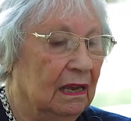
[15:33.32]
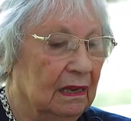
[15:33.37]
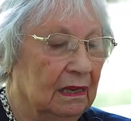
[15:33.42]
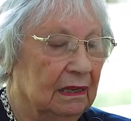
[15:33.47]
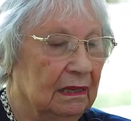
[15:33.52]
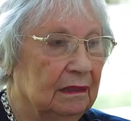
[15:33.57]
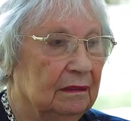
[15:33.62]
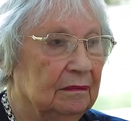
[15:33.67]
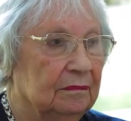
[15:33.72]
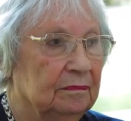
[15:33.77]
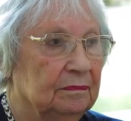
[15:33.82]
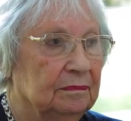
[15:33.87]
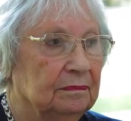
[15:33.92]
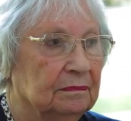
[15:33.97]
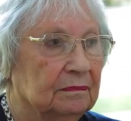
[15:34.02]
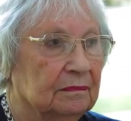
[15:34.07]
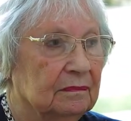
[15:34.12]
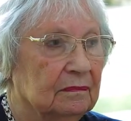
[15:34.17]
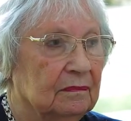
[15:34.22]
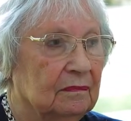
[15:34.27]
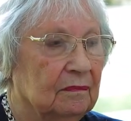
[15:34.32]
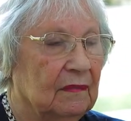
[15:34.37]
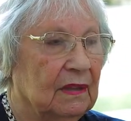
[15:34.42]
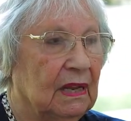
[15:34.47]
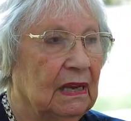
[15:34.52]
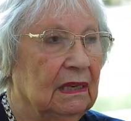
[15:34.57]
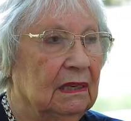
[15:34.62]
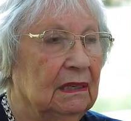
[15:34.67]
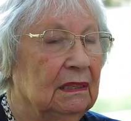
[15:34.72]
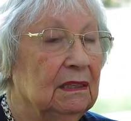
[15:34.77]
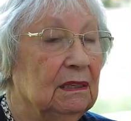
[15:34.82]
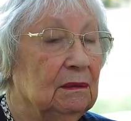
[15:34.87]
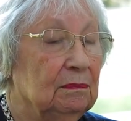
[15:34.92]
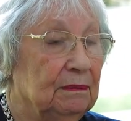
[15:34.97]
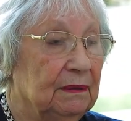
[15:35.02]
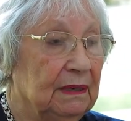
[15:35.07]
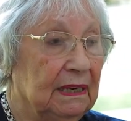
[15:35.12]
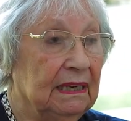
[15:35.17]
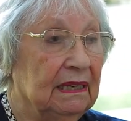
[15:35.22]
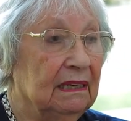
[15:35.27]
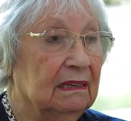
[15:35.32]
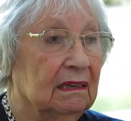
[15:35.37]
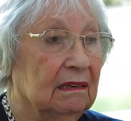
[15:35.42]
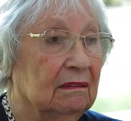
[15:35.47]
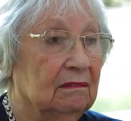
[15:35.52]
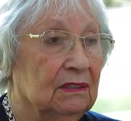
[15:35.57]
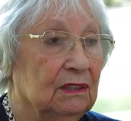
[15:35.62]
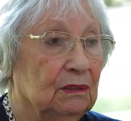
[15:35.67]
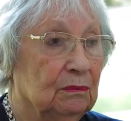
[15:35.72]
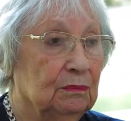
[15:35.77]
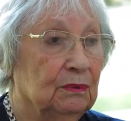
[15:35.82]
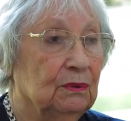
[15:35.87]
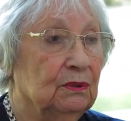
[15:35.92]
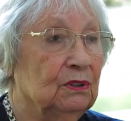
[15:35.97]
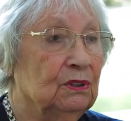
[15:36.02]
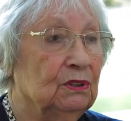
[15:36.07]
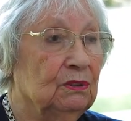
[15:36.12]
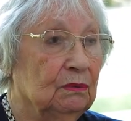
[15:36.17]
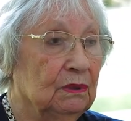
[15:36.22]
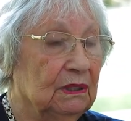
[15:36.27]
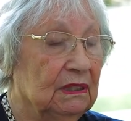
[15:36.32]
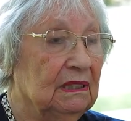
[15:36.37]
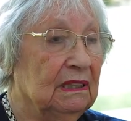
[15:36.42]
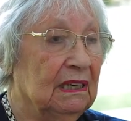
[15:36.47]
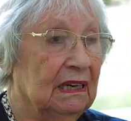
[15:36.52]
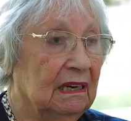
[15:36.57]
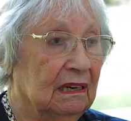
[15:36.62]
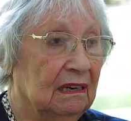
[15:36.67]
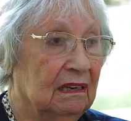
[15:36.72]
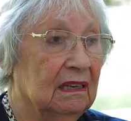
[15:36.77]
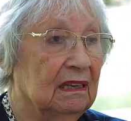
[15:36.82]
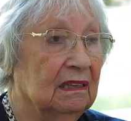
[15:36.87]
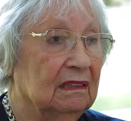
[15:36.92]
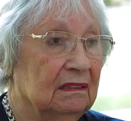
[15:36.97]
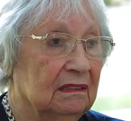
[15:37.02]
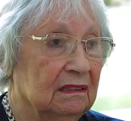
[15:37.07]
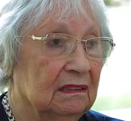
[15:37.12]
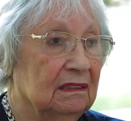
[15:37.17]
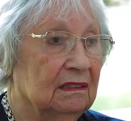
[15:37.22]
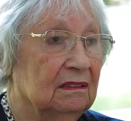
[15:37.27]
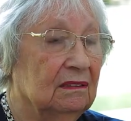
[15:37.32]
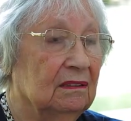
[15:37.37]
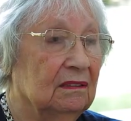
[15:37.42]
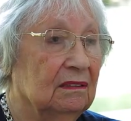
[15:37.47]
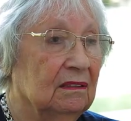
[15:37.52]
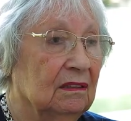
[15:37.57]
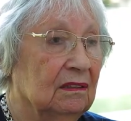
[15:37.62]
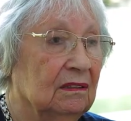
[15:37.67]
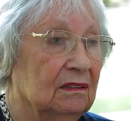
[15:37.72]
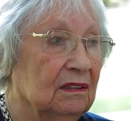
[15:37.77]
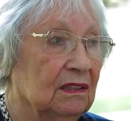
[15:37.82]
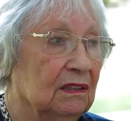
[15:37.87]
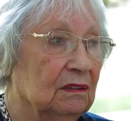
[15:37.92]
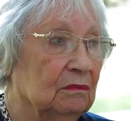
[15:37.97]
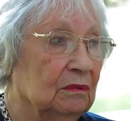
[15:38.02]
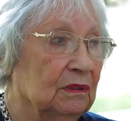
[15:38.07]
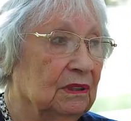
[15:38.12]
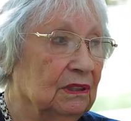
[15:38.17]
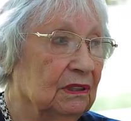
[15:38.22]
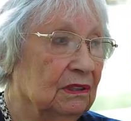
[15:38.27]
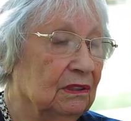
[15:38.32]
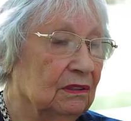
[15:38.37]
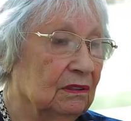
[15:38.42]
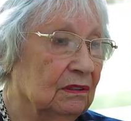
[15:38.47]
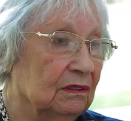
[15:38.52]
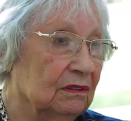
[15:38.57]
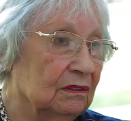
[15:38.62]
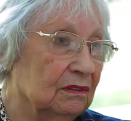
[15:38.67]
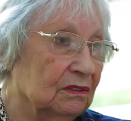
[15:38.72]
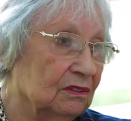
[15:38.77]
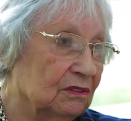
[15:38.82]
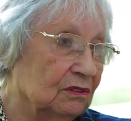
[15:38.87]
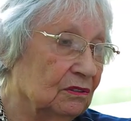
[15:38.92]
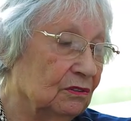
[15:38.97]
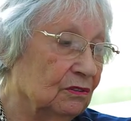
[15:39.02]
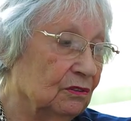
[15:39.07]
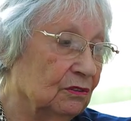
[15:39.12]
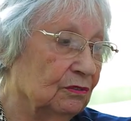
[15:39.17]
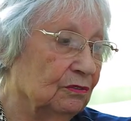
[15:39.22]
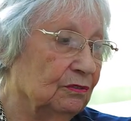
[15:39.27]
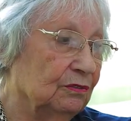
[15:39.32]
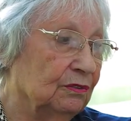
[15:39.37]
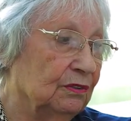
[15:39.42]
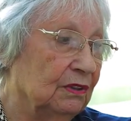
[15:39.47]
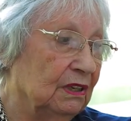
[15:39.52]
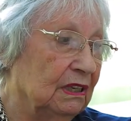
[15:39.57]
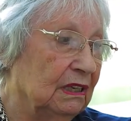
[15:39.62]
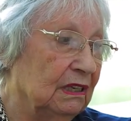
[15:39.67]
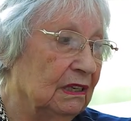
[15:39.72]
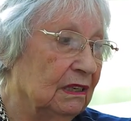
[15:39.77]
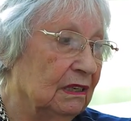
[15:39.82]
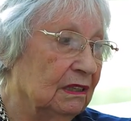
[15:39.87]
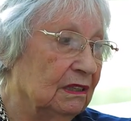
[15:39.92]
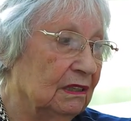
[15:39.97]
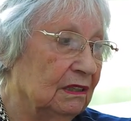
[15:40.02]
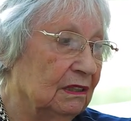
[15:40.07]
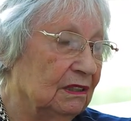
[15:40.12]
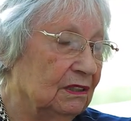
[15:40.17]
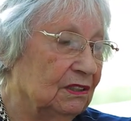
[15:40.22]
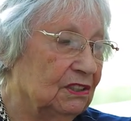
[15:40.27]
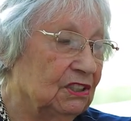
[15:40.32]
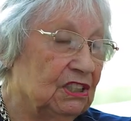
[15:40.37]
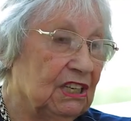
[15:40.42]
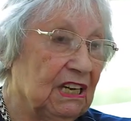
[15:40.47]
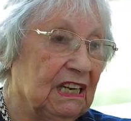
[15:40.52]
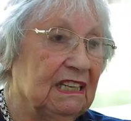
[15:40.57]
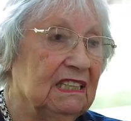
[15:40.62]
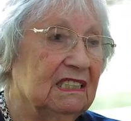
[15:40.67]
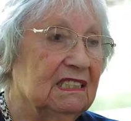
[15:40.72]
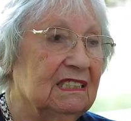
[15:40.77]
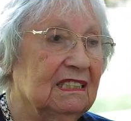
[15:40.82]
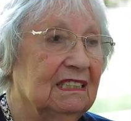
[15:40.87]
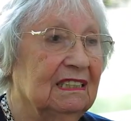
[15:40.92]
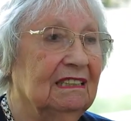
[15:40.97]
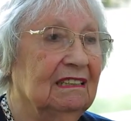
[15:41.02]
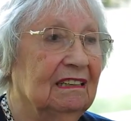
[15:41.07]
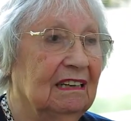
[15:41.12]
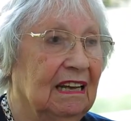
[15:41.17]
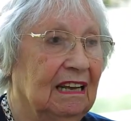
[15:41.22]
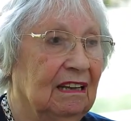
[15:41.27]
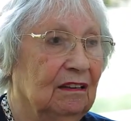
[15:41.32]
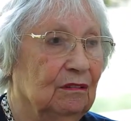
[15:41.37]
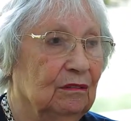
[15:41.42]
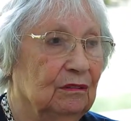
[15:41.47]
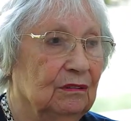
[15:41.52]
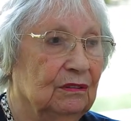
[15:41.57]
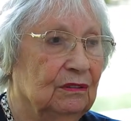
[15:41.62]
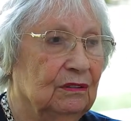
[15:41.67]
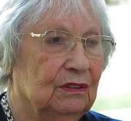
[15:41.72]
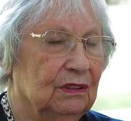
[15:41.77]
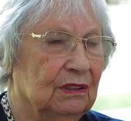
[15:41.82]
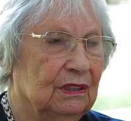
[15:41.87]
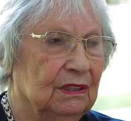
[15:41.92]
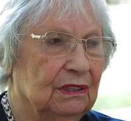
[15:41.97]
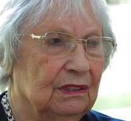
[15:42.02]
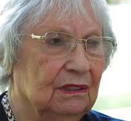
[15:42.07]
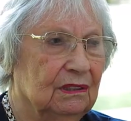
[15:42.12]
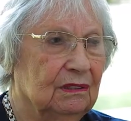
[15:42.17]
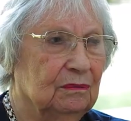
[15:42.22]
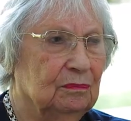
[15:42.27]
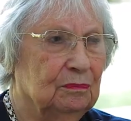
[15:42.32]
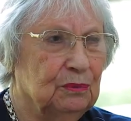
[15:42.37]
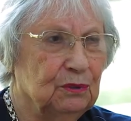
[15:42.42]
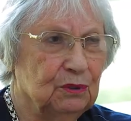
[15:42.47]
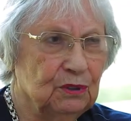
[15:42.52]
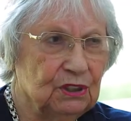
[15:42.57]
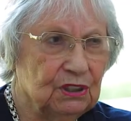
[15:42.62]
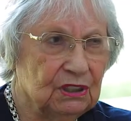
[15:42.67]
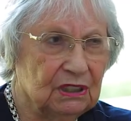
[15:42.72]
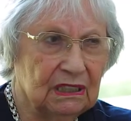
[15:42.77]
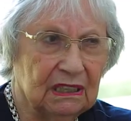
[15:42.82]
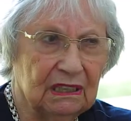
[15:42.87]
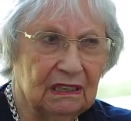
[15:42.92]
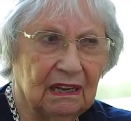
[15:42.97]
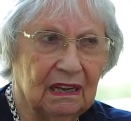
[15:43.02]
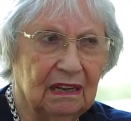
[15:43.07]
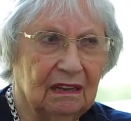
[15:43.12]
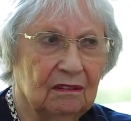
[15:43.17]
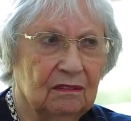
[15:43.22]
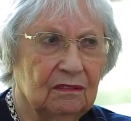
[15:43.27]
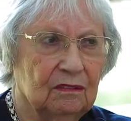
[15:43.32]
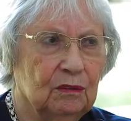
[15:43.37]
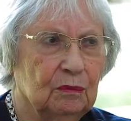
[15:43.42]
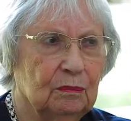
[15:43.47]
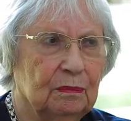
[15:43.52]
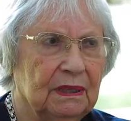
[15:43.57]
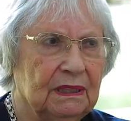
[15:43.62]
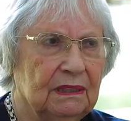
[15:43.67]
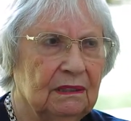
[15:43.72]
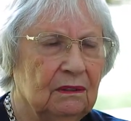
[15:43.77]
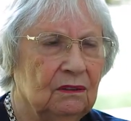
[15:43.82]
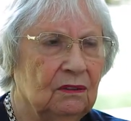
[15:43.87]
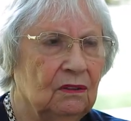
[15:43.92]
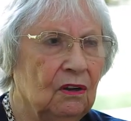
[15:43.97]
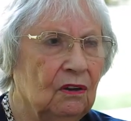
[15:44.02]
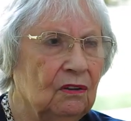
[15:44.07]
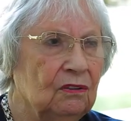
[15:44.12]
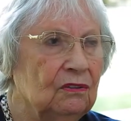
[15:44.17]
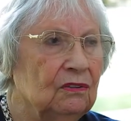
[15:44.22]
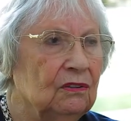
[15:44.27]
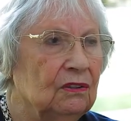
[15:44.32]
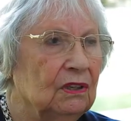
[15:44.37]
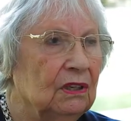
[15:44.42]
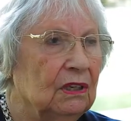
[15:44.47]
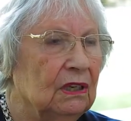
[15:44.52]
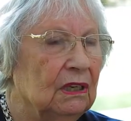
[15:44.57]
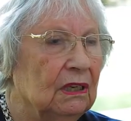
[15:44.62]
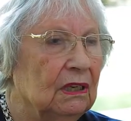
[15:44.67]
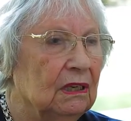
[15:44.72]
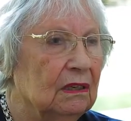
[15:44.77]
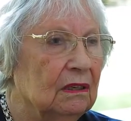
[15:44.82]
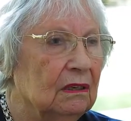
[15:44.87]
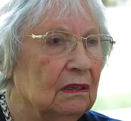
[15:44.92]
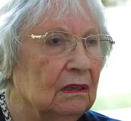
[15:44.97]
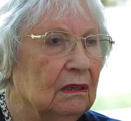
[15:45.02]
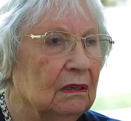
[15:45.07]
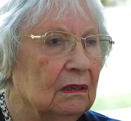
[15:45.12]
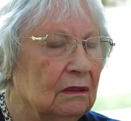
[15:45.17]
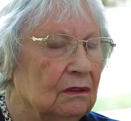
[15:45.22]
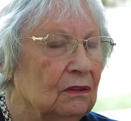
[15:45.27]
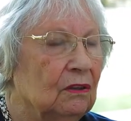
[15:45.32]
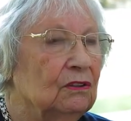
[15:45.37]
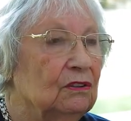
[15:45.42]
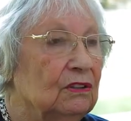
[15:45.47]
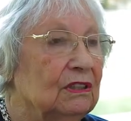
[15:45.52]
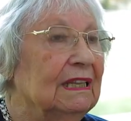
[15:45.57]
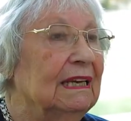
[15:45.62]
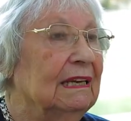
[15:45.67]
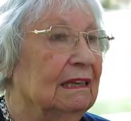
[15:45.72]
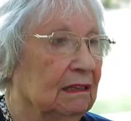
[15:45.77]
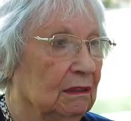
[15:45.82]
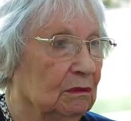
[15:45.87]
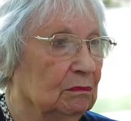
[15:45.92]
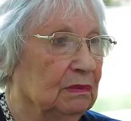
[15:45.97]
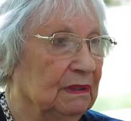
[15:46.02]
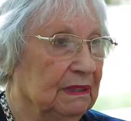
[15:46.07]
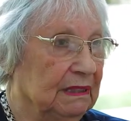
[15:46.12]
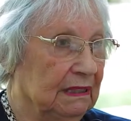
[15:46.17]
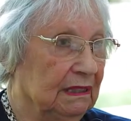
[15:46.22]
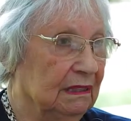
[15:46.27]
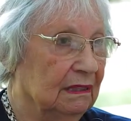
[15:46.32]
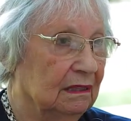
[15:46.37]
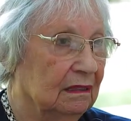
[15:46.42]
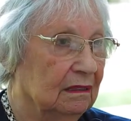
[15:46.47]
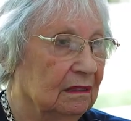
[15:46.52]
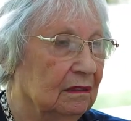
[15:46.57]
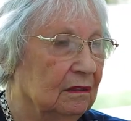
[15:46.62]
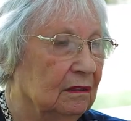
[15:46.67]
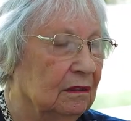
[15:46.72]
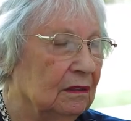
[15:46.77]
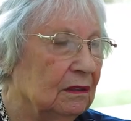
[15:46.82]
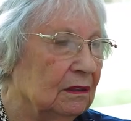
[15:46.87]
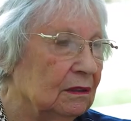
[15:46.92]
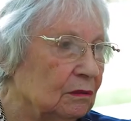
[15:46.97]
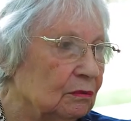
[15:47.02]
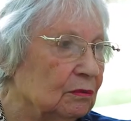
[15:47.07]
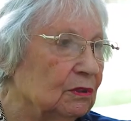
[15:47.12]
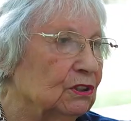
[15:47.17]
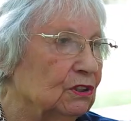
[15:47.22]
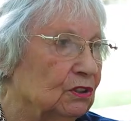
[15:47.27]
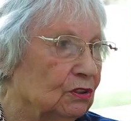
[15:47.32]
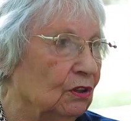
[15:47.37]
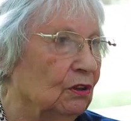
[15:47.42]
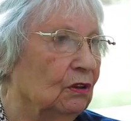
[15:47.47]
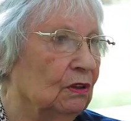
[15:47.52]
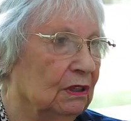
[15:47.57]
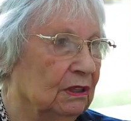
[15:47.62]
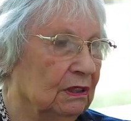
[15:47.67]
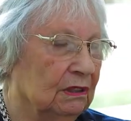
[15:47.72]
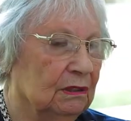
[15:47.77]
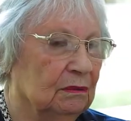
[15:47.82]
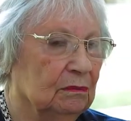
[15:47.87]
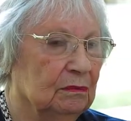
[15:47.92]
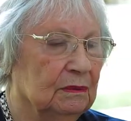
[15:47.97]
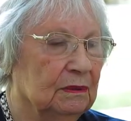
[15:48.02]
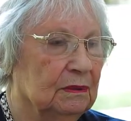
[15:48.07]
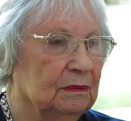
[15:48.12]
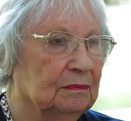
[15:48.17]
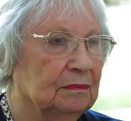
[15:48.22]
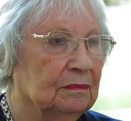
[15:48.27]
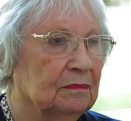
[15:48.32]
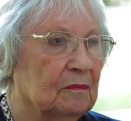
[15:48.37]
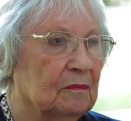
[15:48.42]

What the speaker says: And in the playground, the boys were targeted. They were sort of chased around and pushed around, but not terribly. It was tolerable.